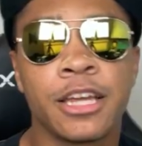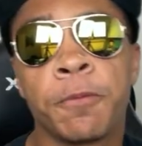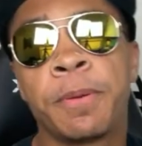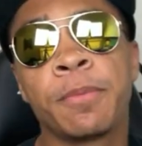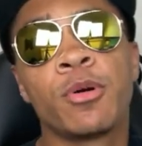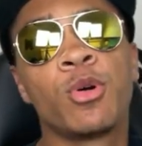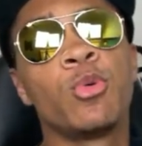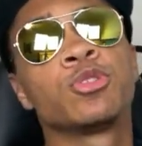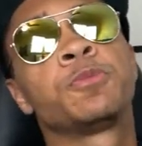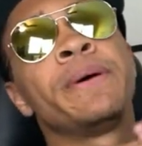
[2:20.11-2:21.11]
there are people who
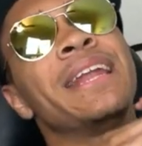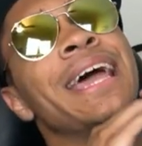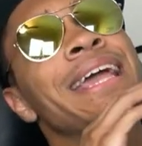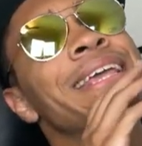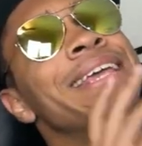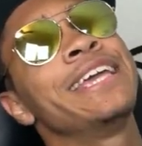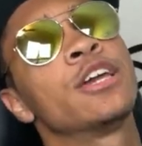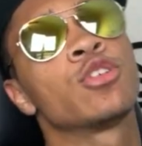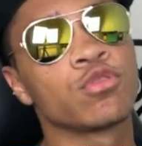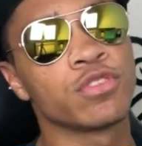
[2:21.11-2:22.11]
will spend a
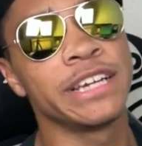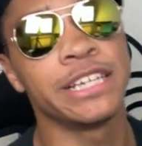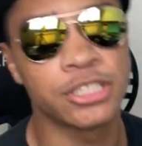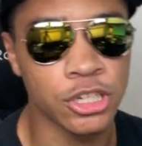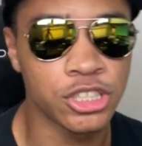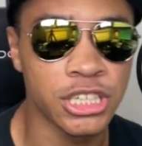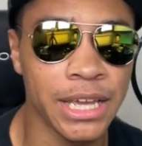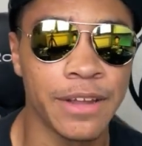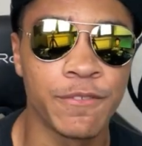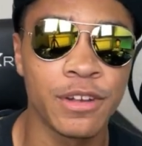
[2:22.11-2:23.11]
year researching
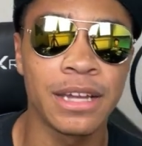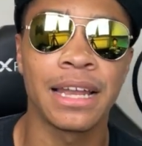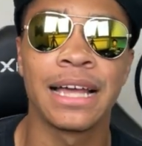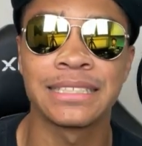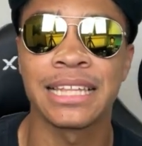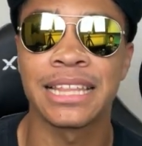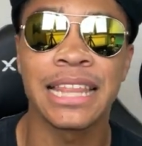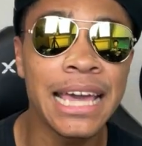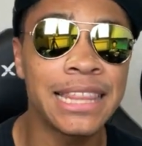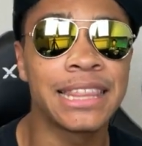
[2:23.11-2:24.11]
and realizing that
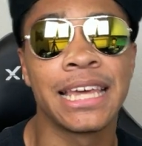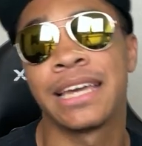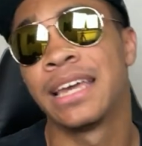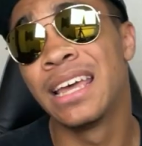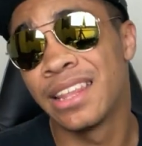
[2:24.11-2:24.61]
they think